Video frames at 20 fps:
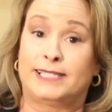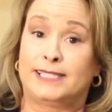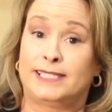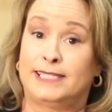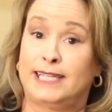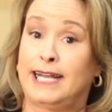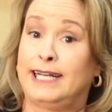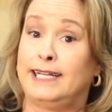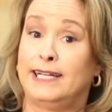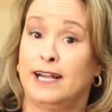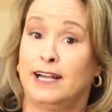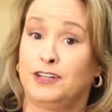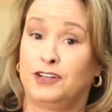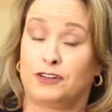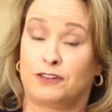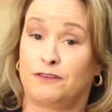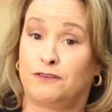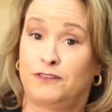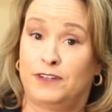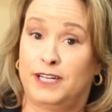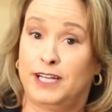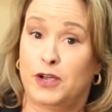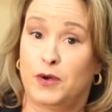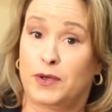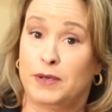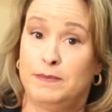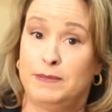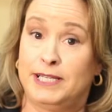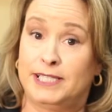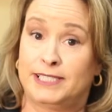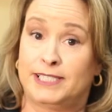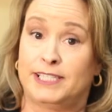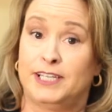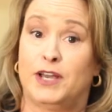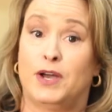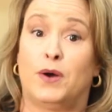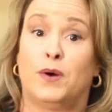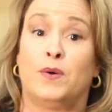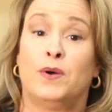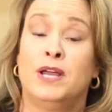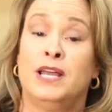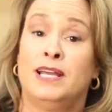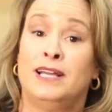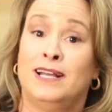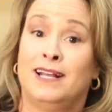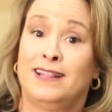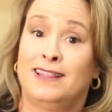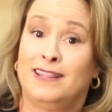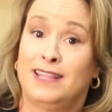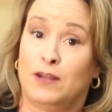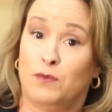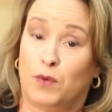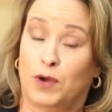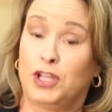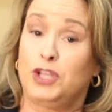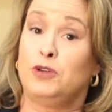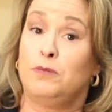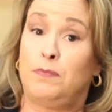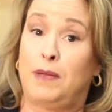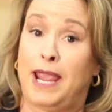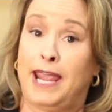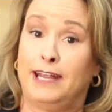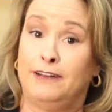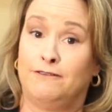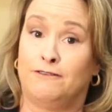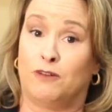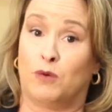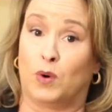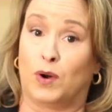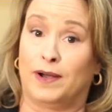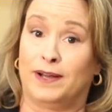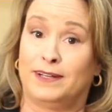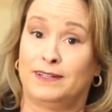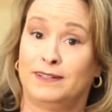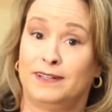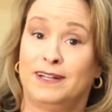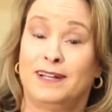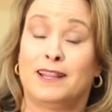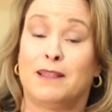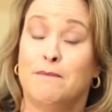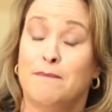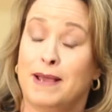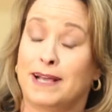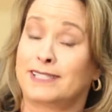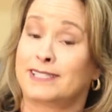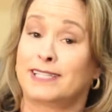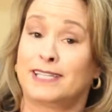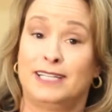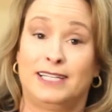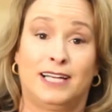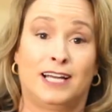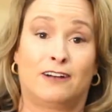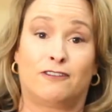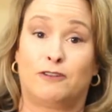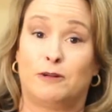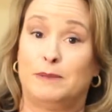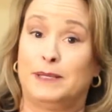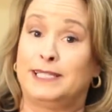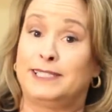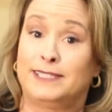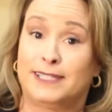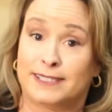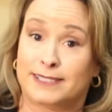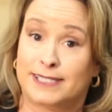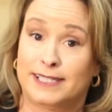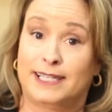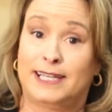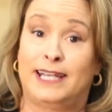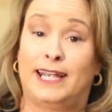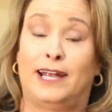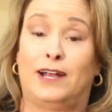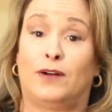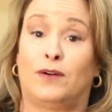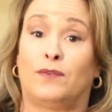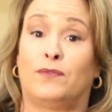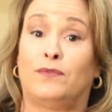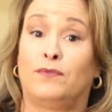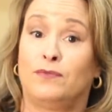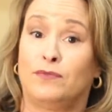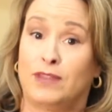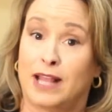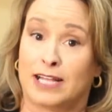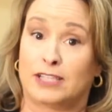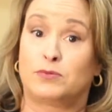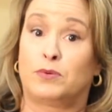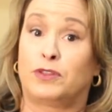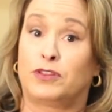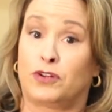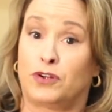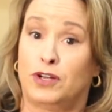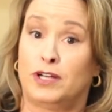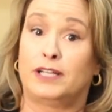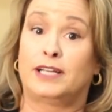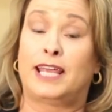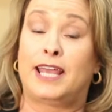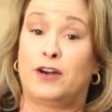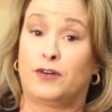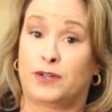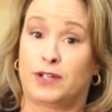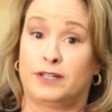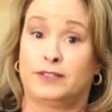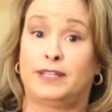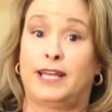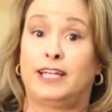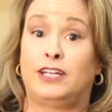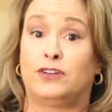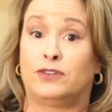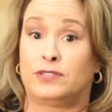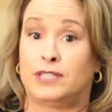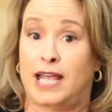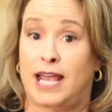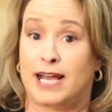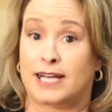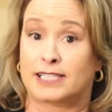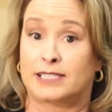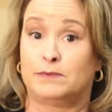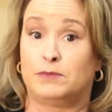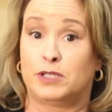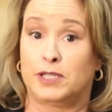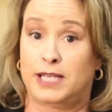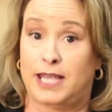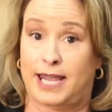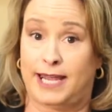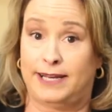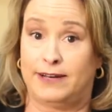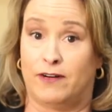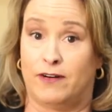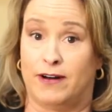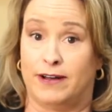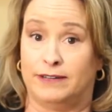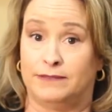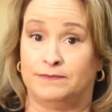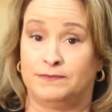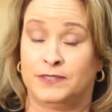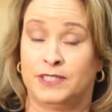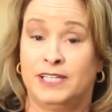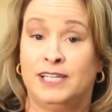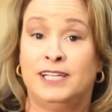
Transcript: stated on your fideicomiso than what you paid for it, the Mexican government doesn't care. That's what they're going to calculate your taxable gain on.